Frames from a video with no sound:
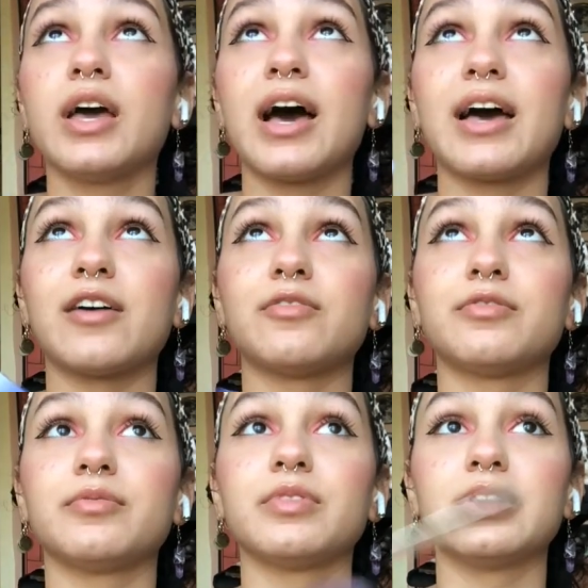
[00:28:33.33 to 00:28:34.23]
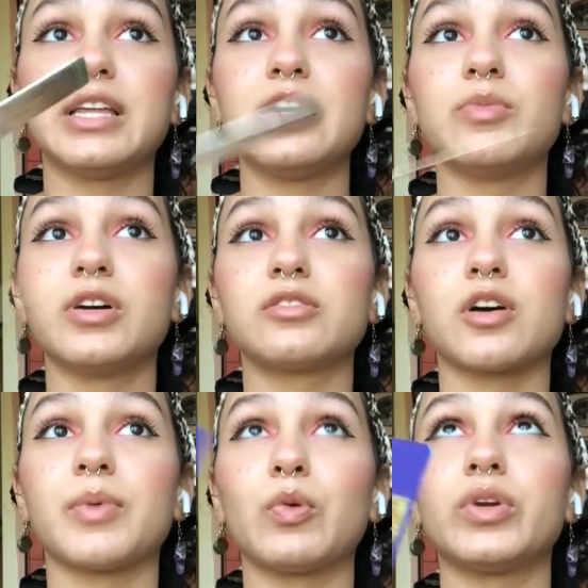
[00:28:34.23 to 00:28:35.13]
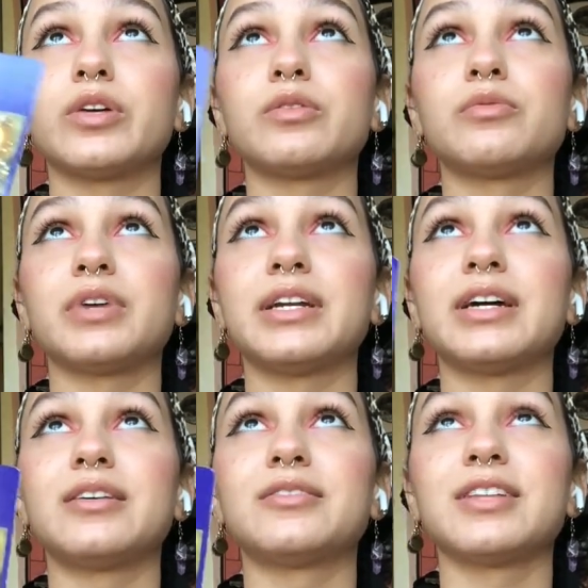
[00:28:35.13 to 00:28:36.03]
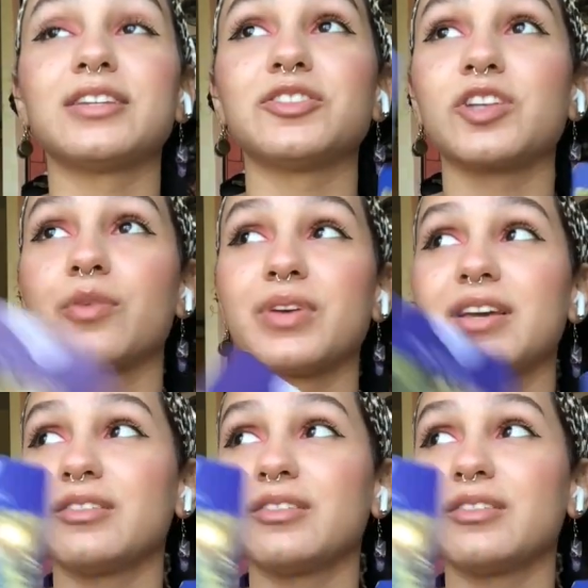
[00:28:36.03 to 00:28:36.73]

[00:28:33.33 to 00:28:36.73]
I have ladybugs on my window right now, like just coming in.